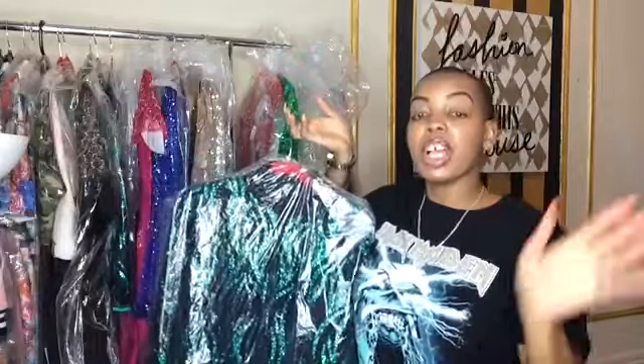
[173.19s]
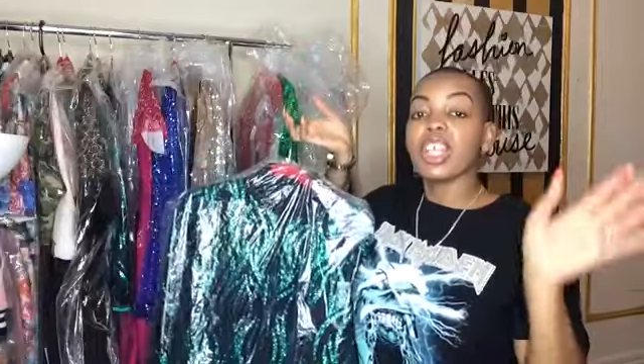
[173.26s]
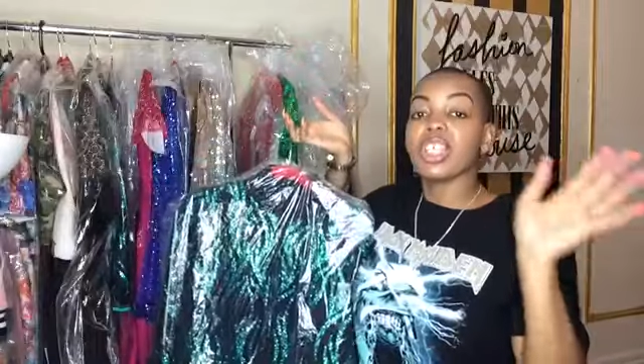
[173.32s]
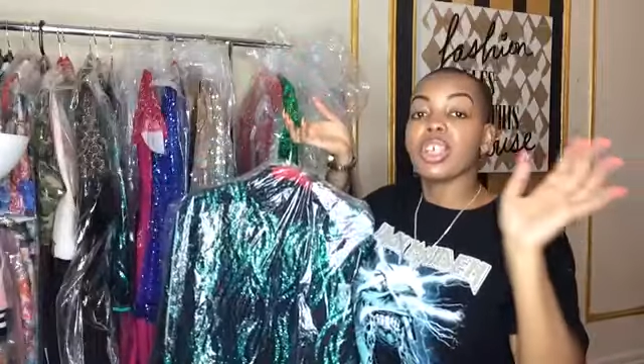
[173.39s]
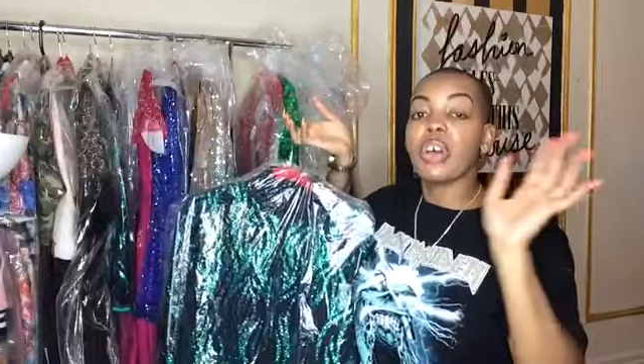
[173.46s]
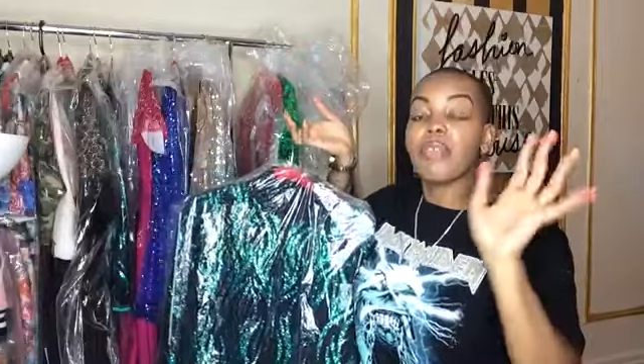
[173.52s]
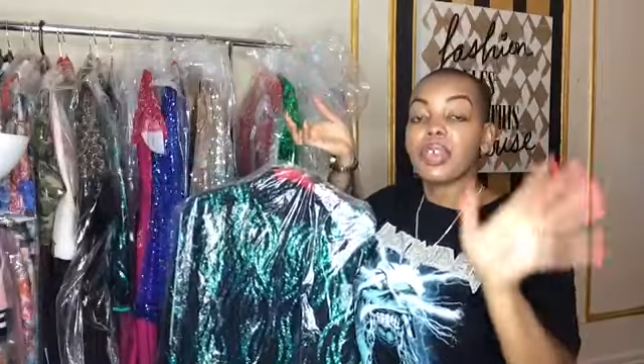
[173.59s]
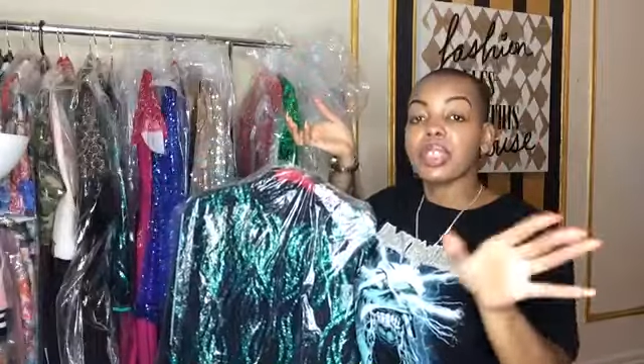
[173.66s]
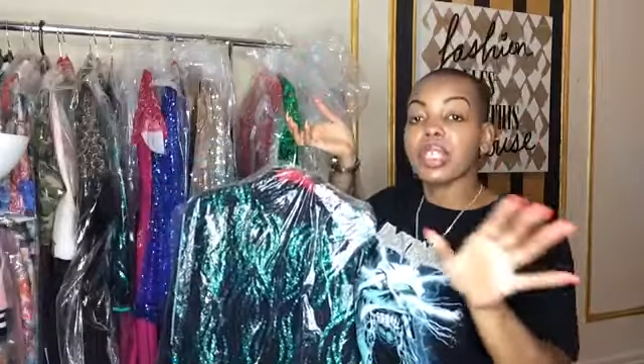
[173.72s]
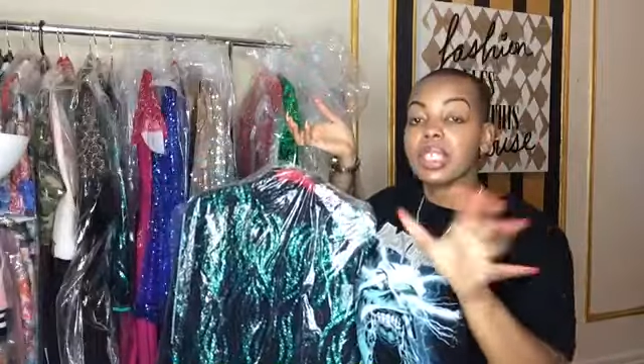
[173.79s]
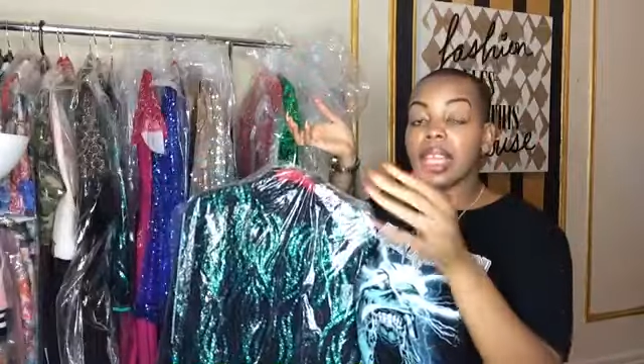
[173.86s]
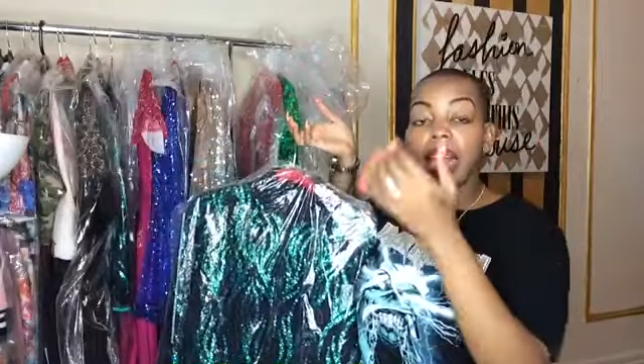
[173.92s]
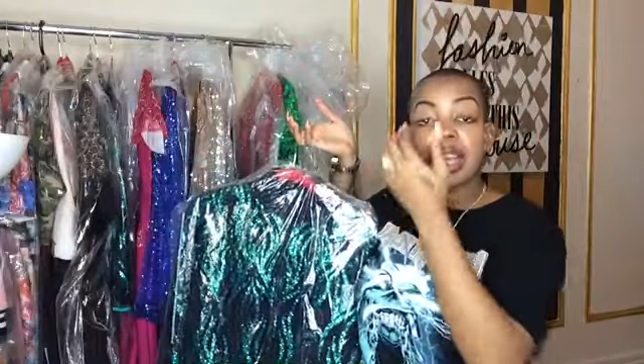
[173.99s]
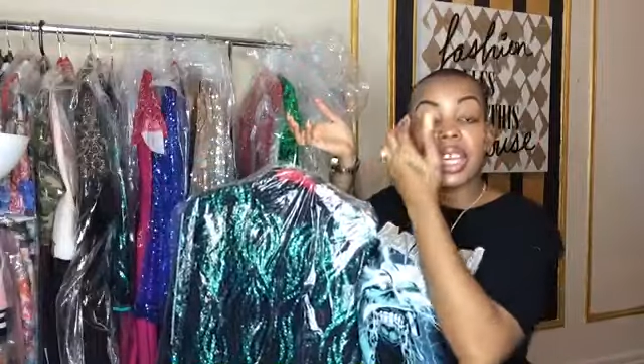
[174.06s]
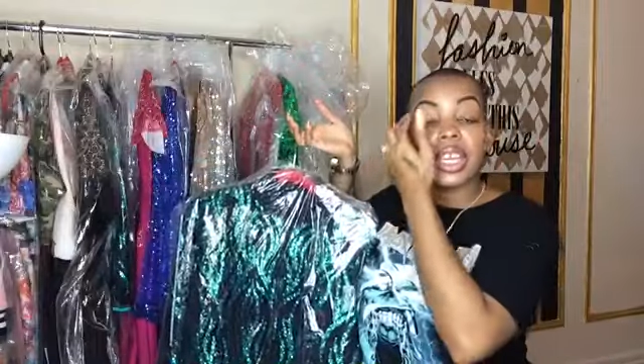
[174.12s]
So for
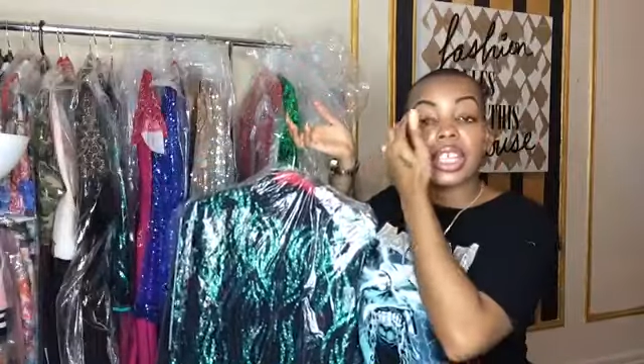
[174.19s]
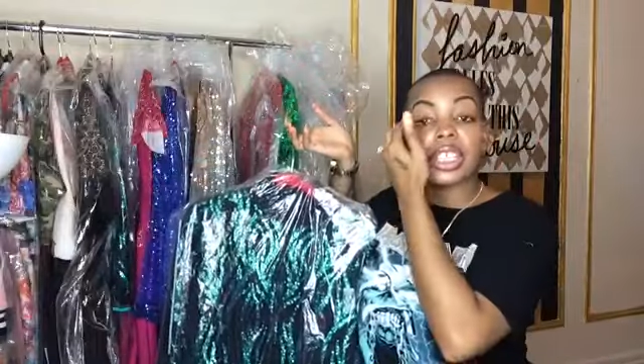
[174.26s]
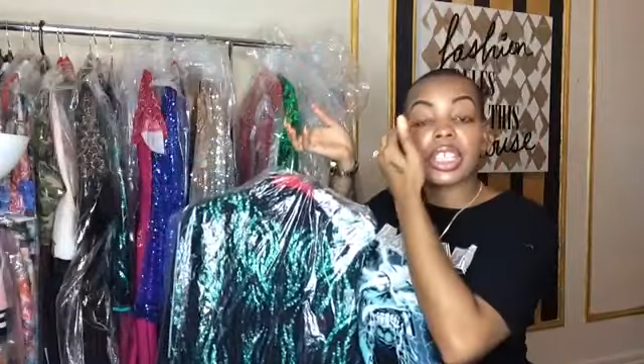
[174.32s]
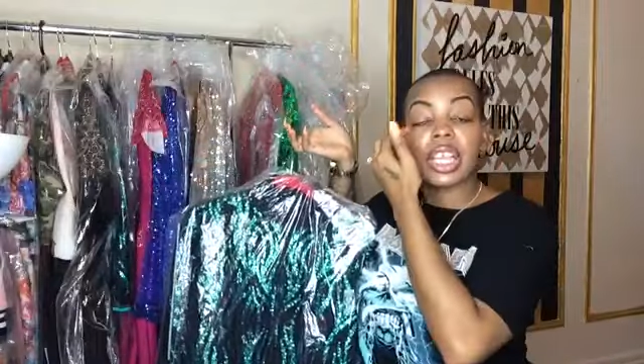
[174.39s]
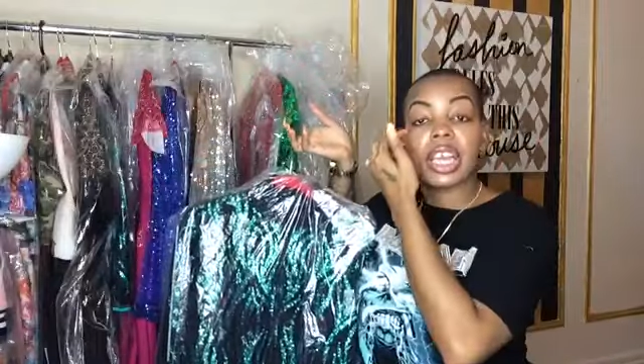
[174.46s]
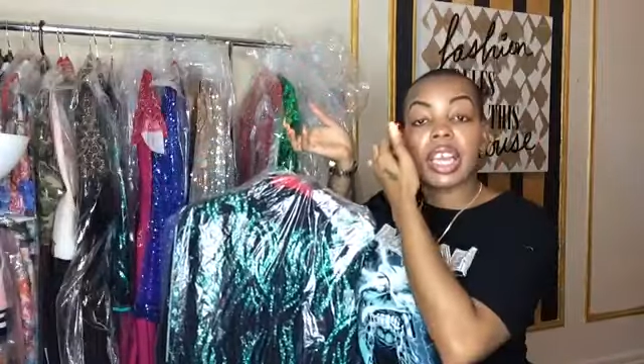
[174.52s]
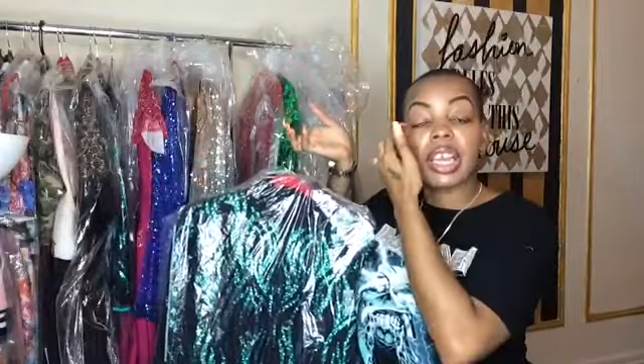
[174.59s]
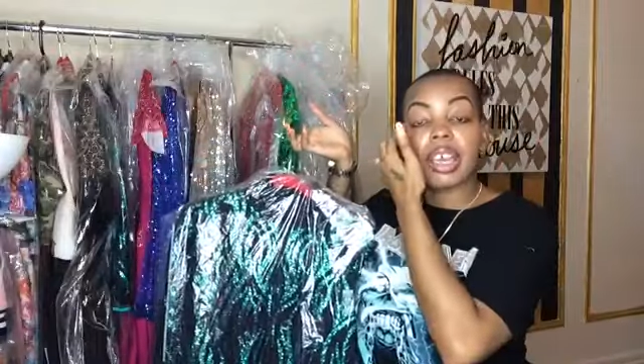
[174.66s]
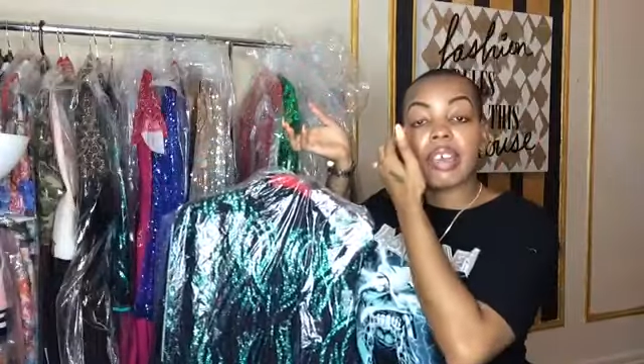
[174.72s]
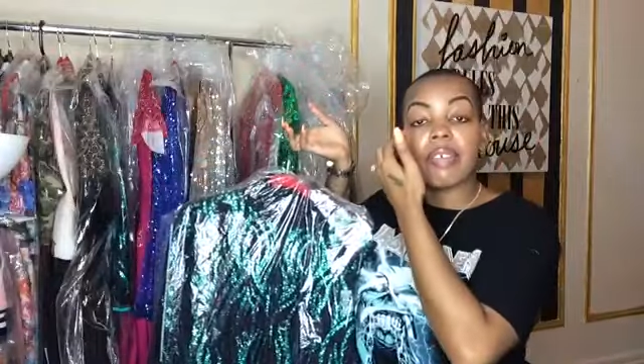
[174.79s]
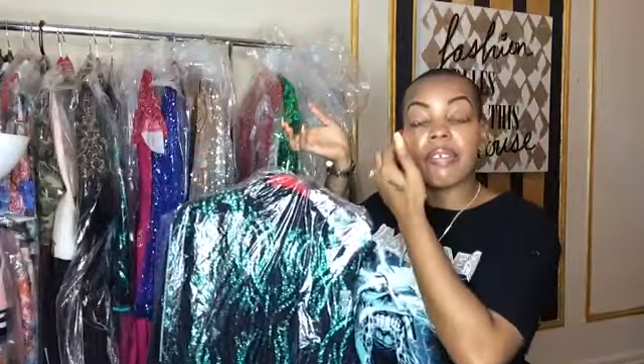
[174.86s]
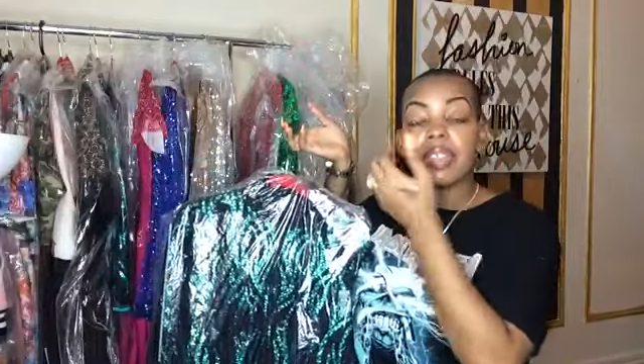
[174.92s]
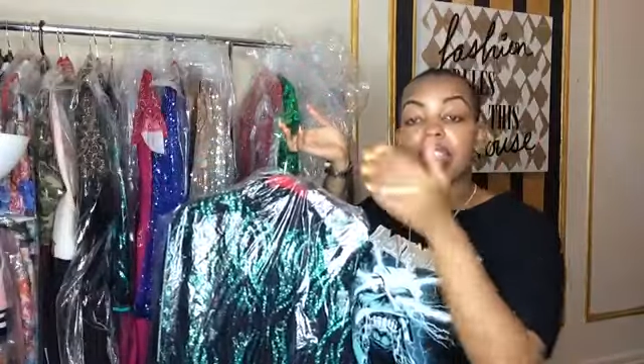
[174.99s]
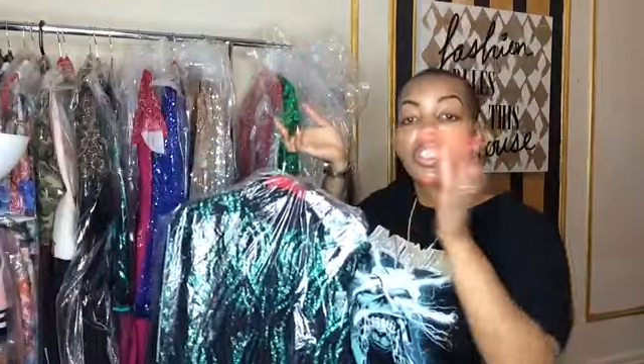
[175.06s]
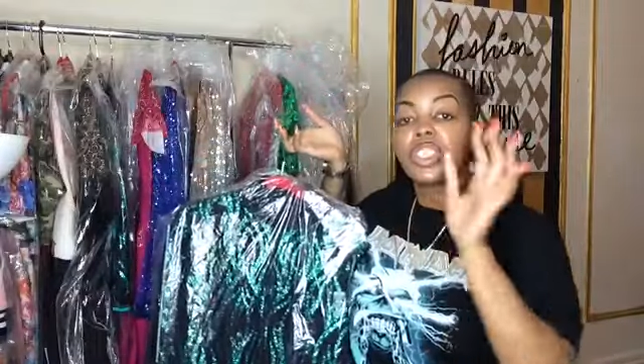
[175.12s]
designers,
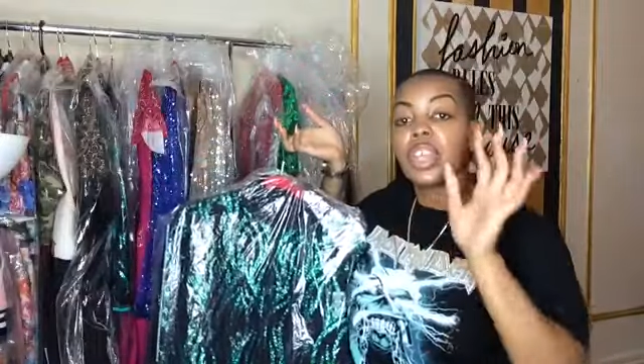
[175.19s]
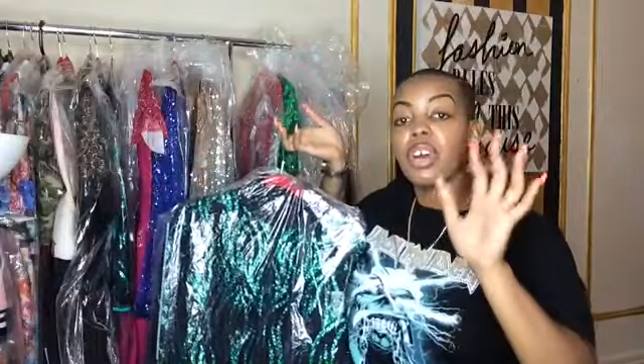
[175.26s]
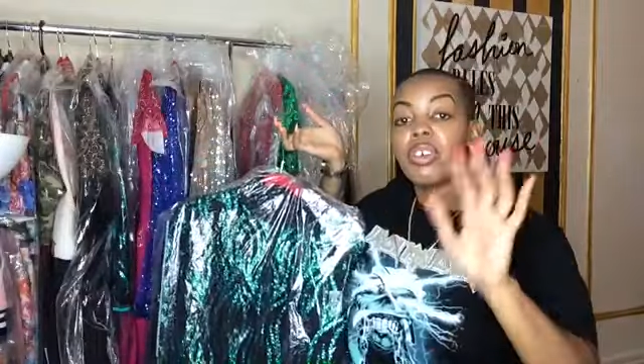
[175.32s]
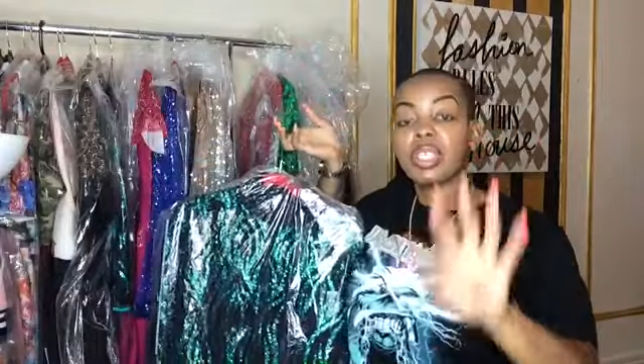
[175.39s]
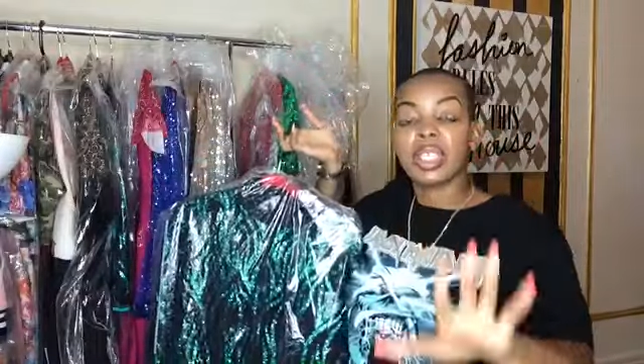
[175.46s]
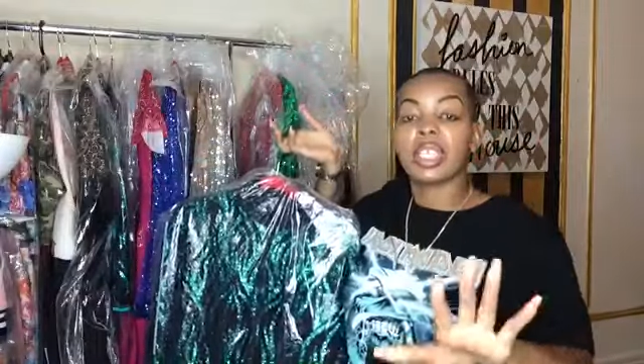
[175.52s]
if the show